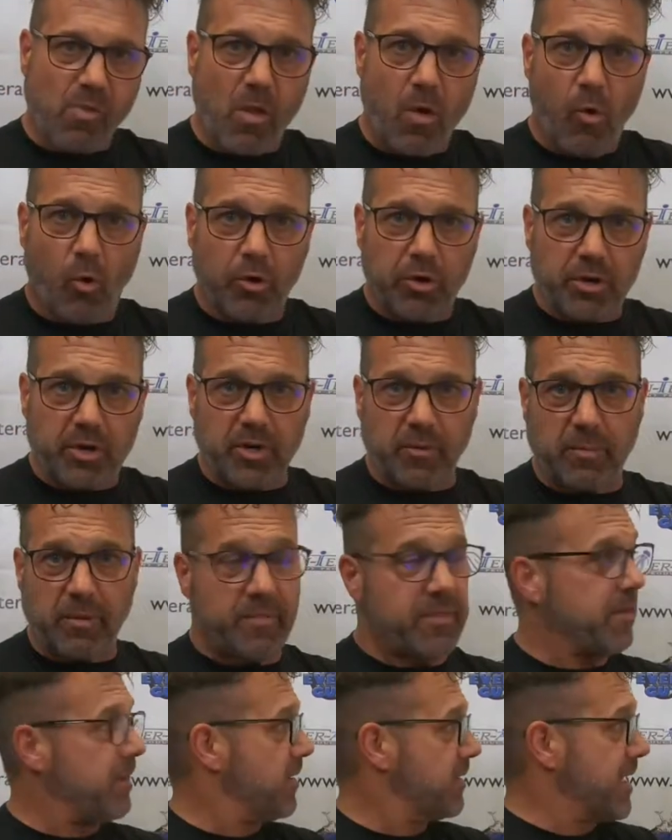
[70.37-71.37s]
where you're going to be
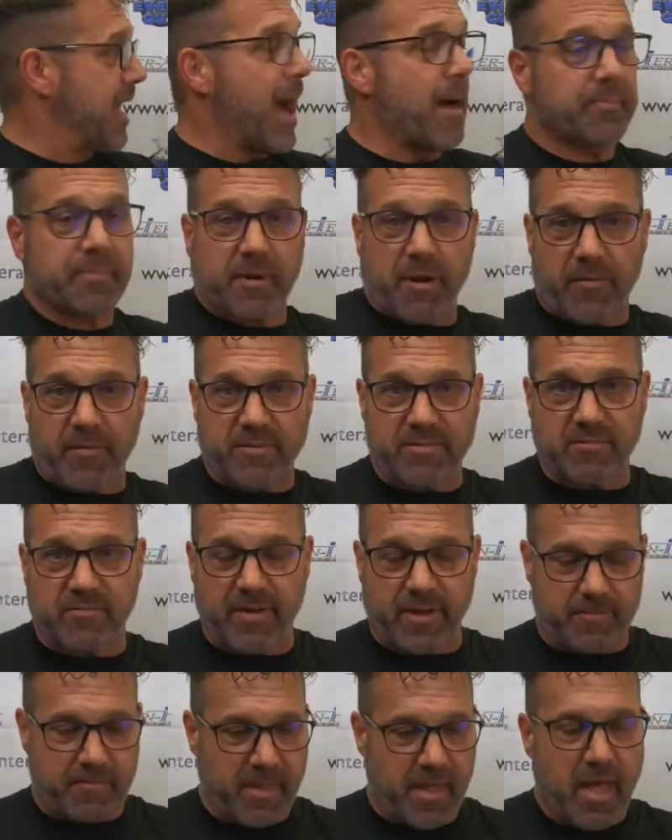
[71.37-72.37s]
the captain on this
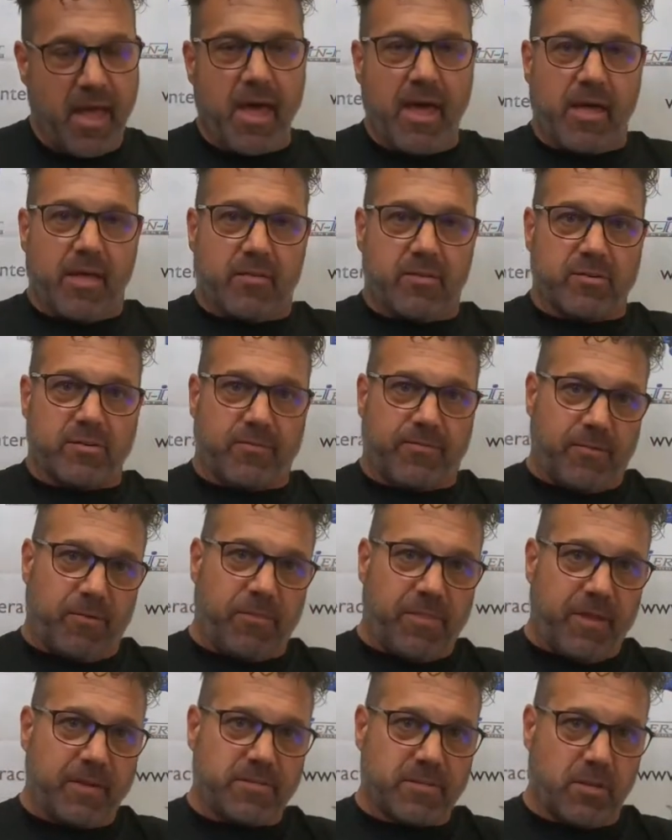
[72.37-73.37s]
event, there's a few
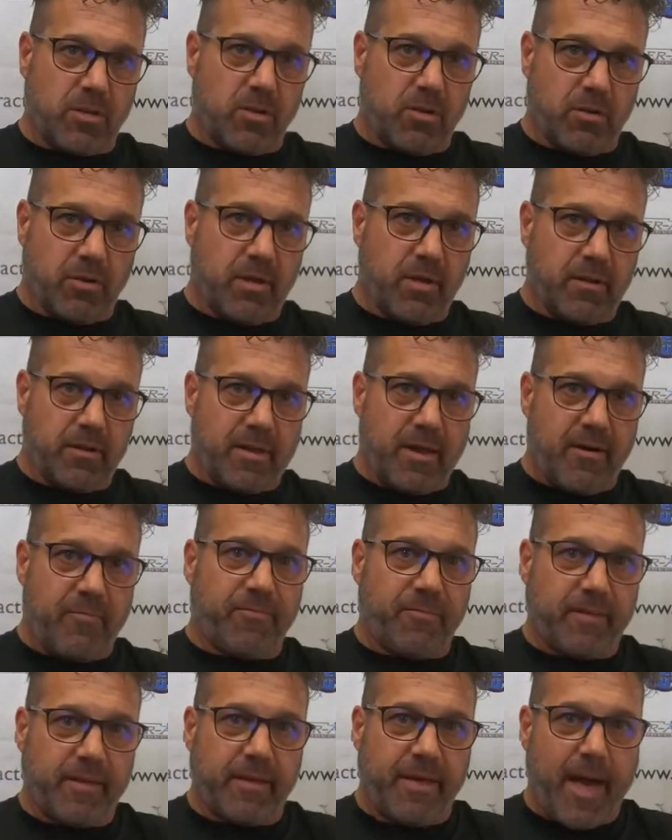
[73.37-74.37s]
things that you can
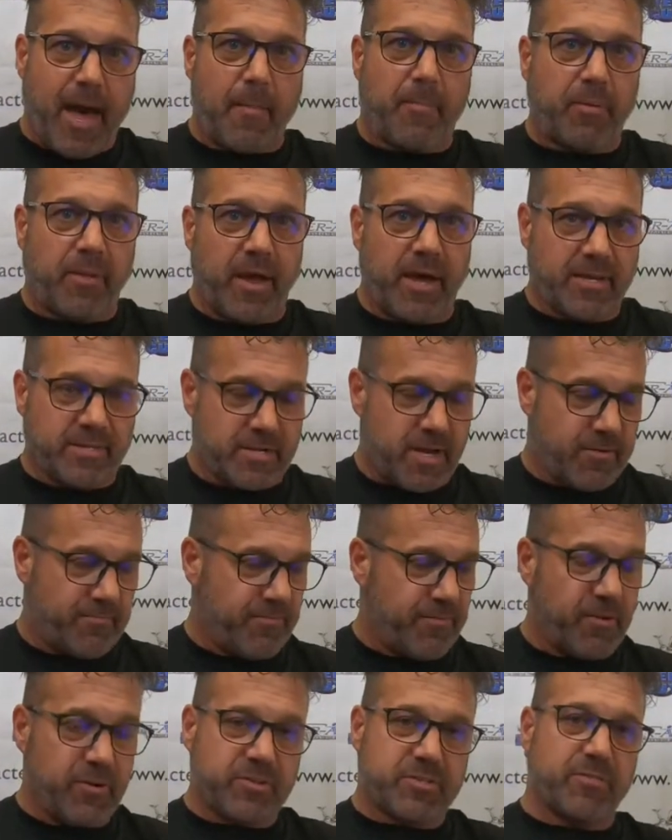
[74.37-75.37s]
definitely capitalize on.
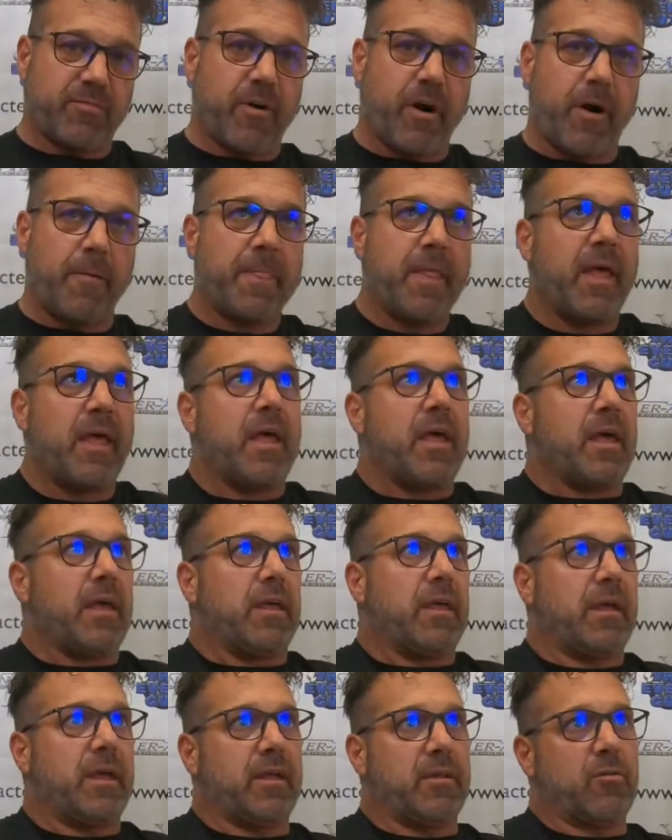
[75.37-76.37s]
First of all,
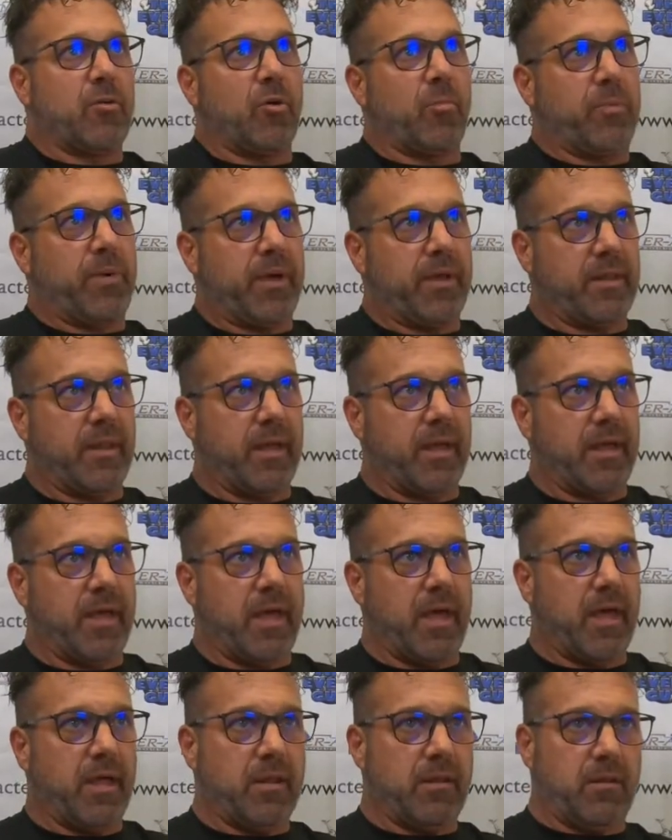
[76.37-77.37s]
you get to a picnic
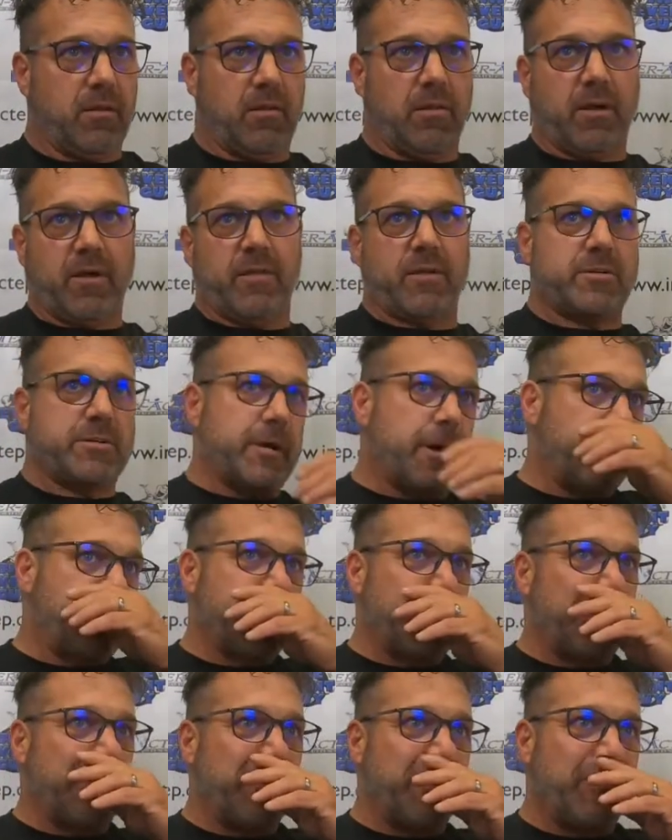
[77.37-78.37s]
and you look at the
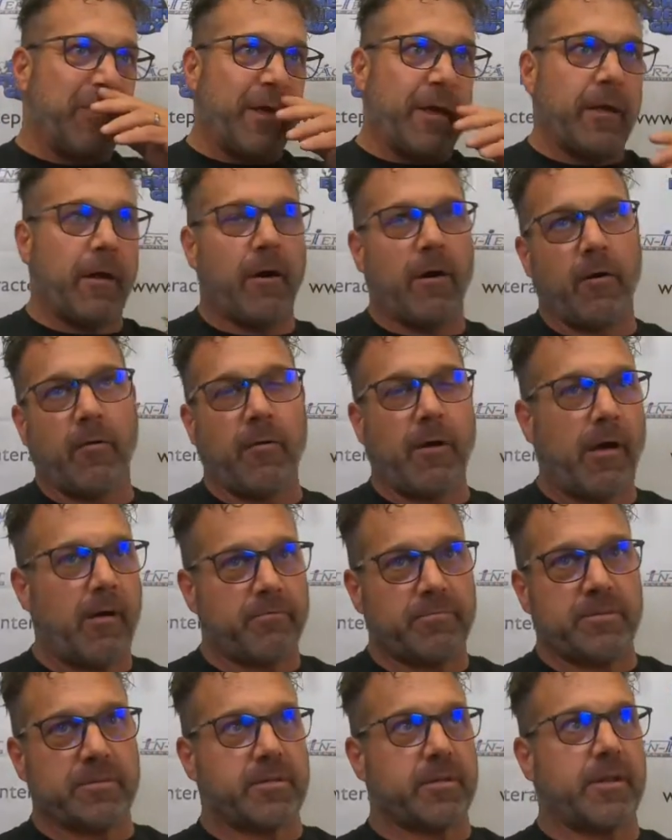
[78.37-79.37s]
shelter and you think, oh,
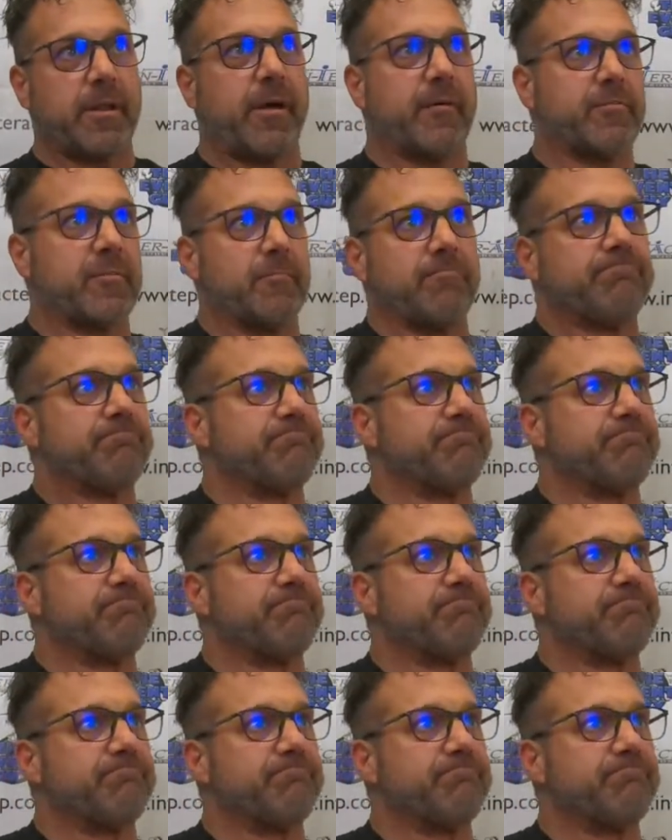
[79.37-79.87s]
I'm just going to have to